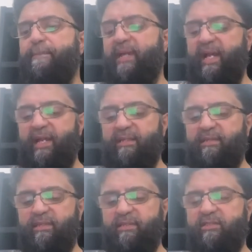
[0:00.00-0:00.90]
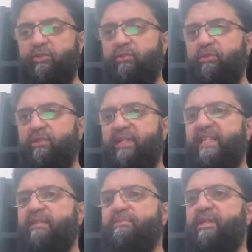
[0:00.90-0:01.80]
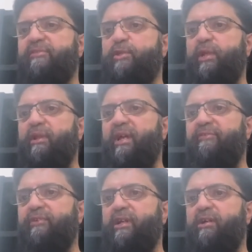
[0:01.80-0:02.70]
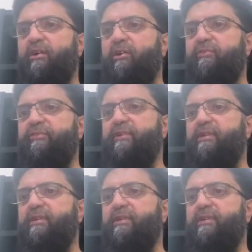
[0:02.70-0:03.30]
and to lead themselves to a life of